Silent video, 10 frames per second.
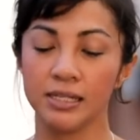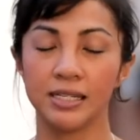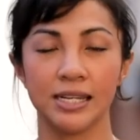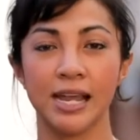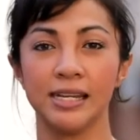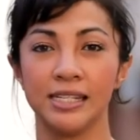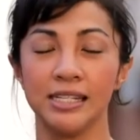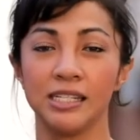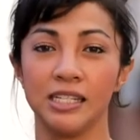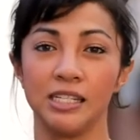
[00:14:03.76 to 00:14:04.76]

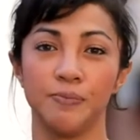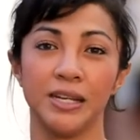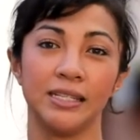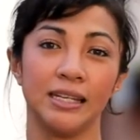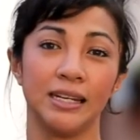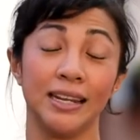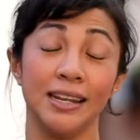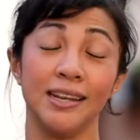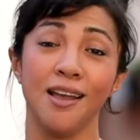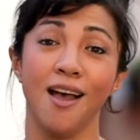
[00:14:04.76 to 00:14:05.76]
scientists is
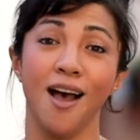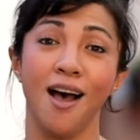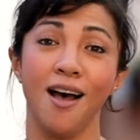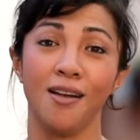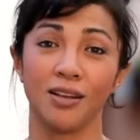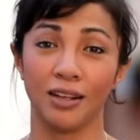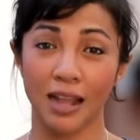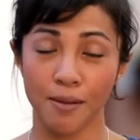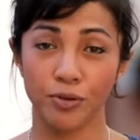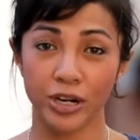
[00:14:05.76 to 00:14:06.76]
basically a
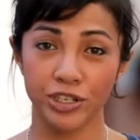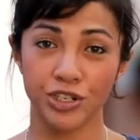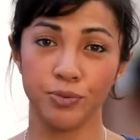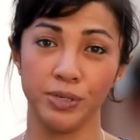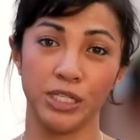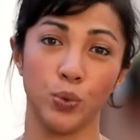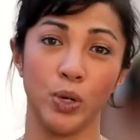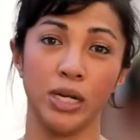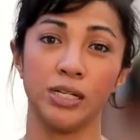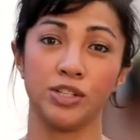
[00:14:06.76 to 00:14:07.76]
collaboration
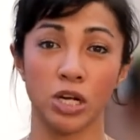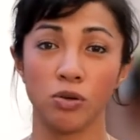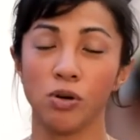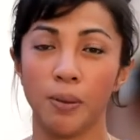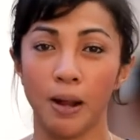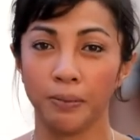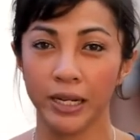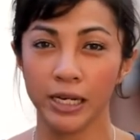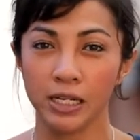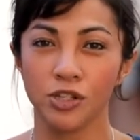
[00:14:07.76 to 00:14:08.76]
between the general
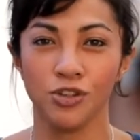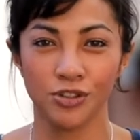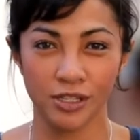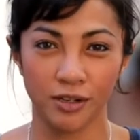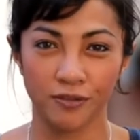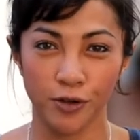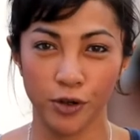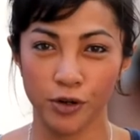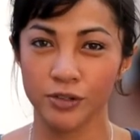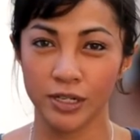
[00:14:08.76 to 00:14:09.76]
public using the
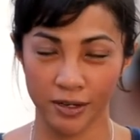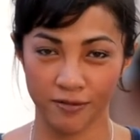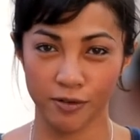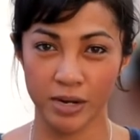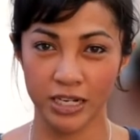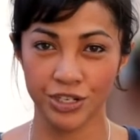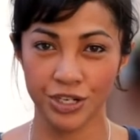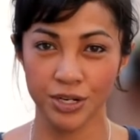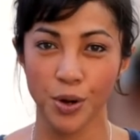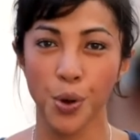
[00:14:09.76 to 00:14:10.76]
photos and
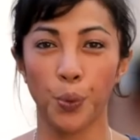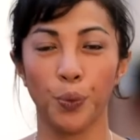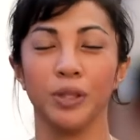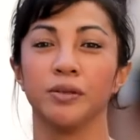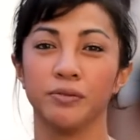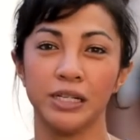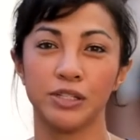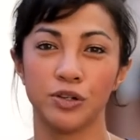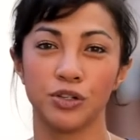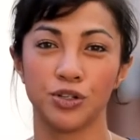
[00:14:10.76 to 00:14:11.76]
information with the
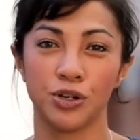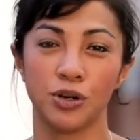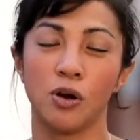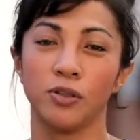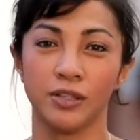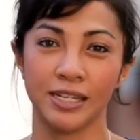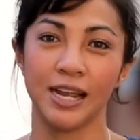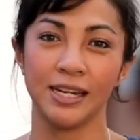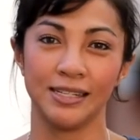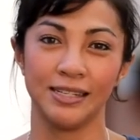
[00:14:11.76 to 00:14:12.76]
researcher or the
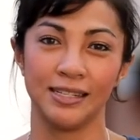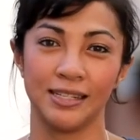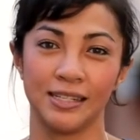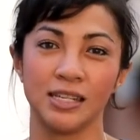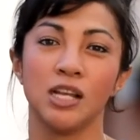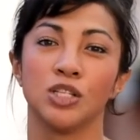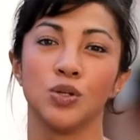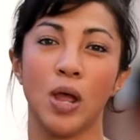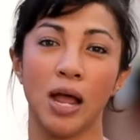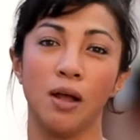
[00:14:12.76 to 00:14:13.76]
scientists to
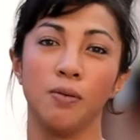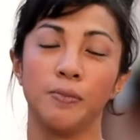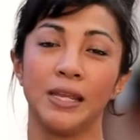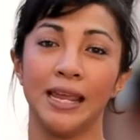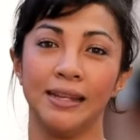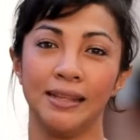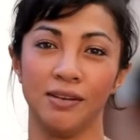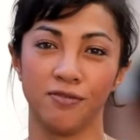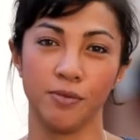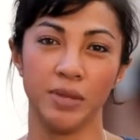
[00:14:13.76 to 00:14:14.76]
help gain the
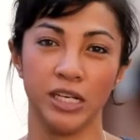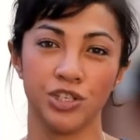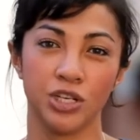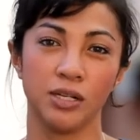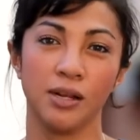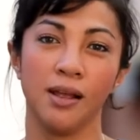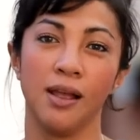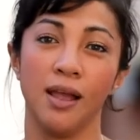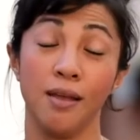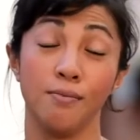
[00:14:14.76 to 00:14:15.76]
information
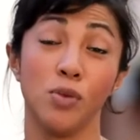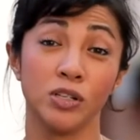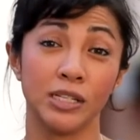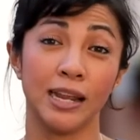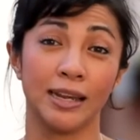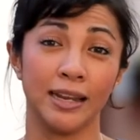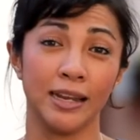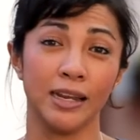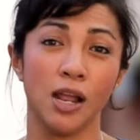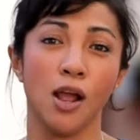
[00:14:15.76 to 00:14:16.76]
and most
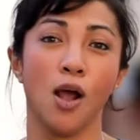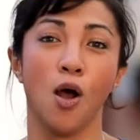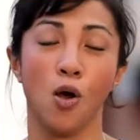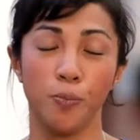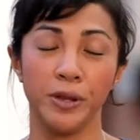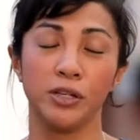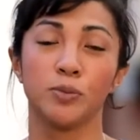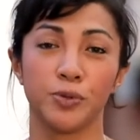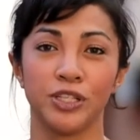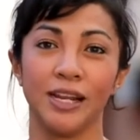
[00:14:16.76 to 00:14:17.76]
likely hoping to
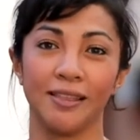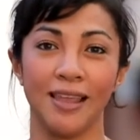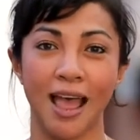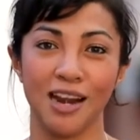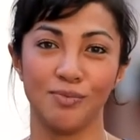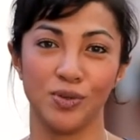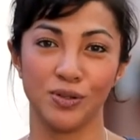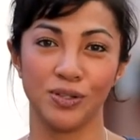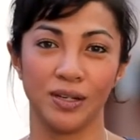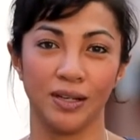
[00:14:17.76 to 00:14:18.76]
protect the
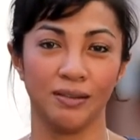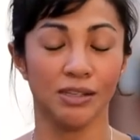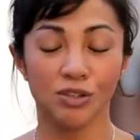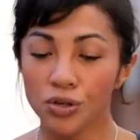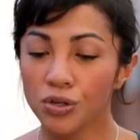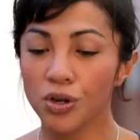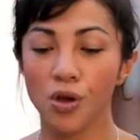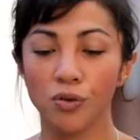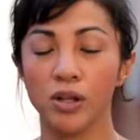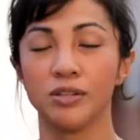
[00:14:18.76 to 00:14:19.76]
animals. This could
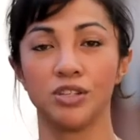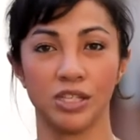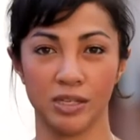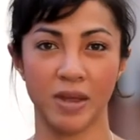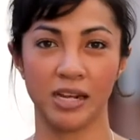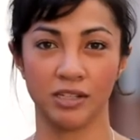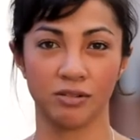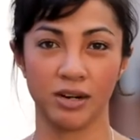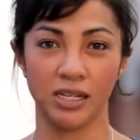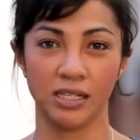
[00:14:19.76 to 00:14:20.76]
go not just the manta
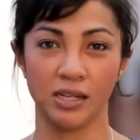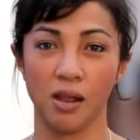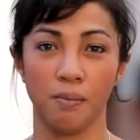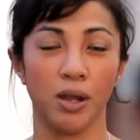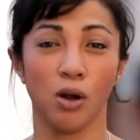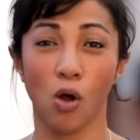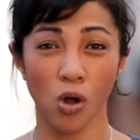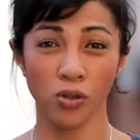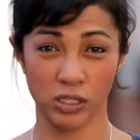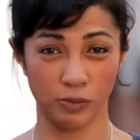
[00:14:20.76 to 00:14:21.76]
rays, but
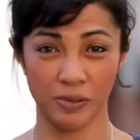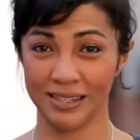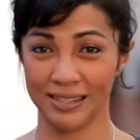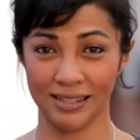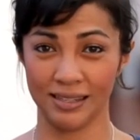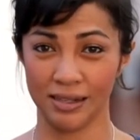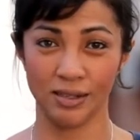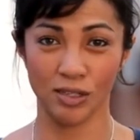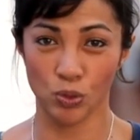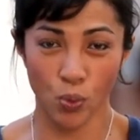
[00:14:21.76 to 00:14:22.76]
all the species in
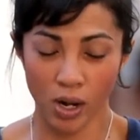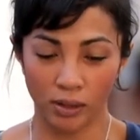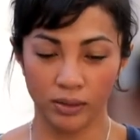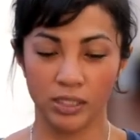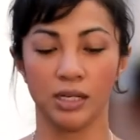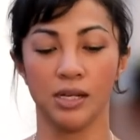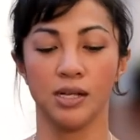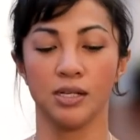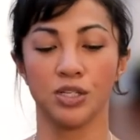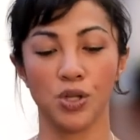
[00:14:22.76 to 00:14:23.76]
this world.
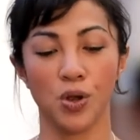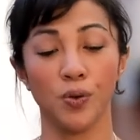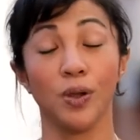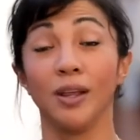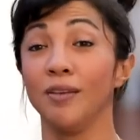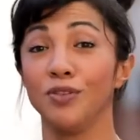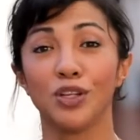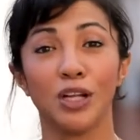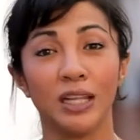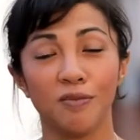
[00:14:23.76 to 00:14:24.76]
So if you
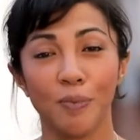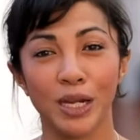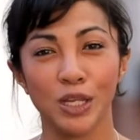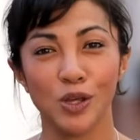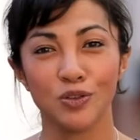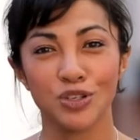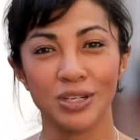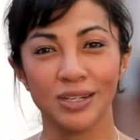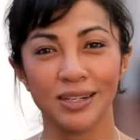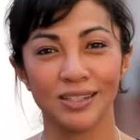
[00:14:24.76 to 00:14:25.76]
don't live by the
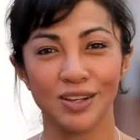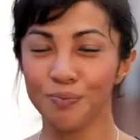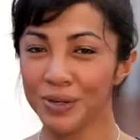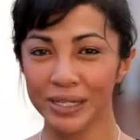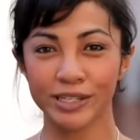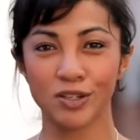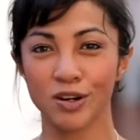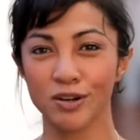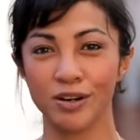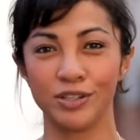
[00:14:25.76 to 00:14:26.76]
ocean, don't be
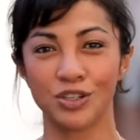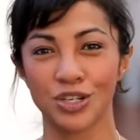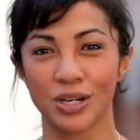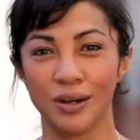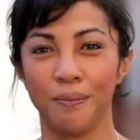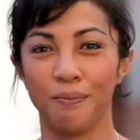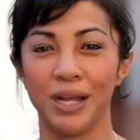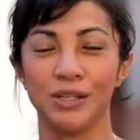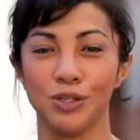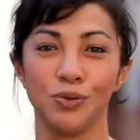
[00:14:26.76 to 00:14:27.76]
discouraged
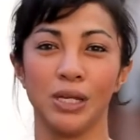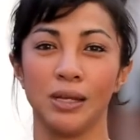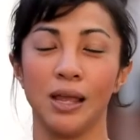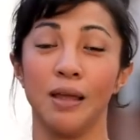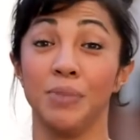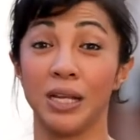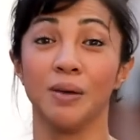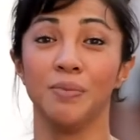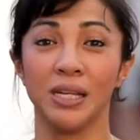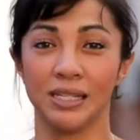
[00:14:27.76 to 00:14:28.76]
by doing and
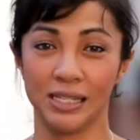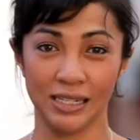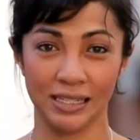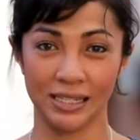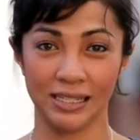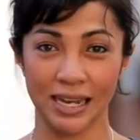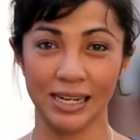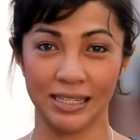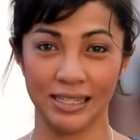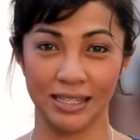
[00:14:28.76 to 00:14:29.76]
becoming a citizen
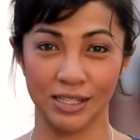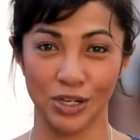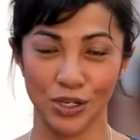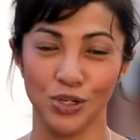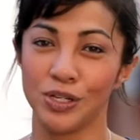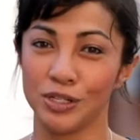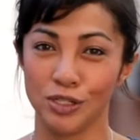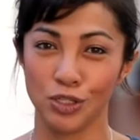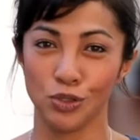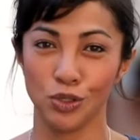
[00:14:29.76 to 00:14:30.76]
scientist. You can
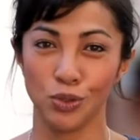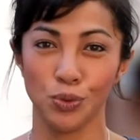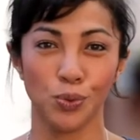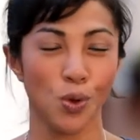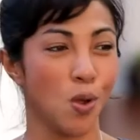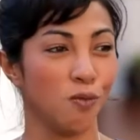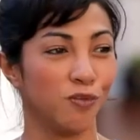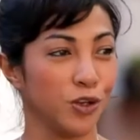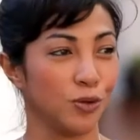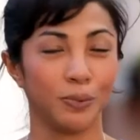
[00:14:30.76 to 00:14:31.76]
still do
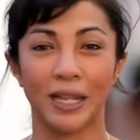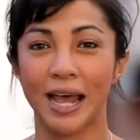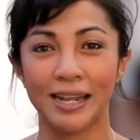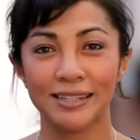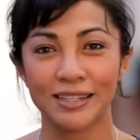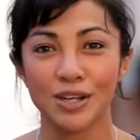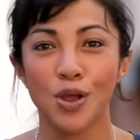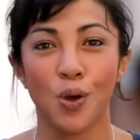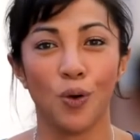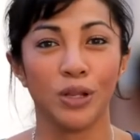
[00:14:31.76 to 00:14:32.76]
for your plants
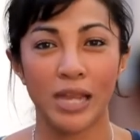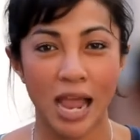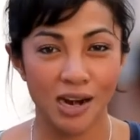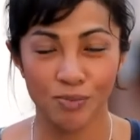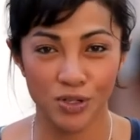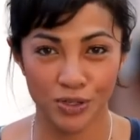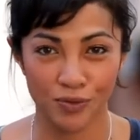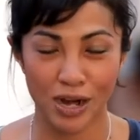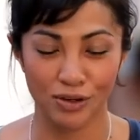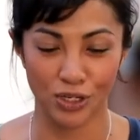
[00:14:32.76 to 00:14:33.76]
or the animals
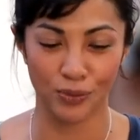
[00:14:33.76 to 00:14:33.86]
around you.